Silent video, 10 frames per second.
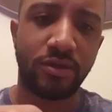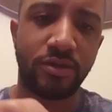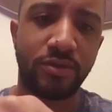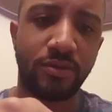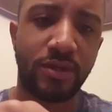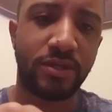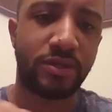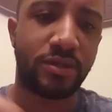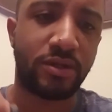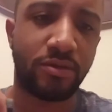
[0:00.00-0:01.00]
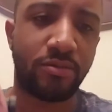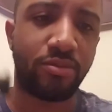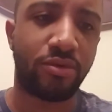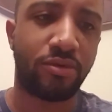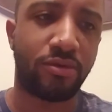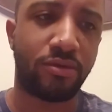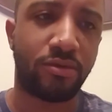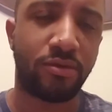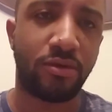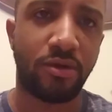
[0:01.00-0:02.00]
twist and pull
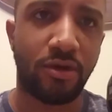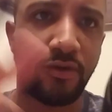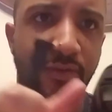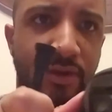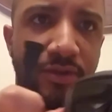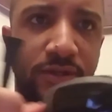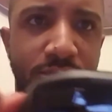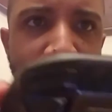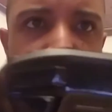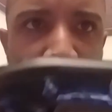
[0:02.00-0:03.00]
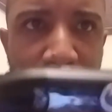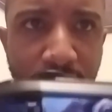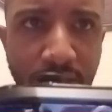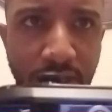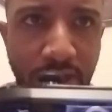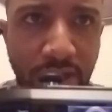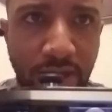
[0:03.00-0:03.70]
off, and you can see the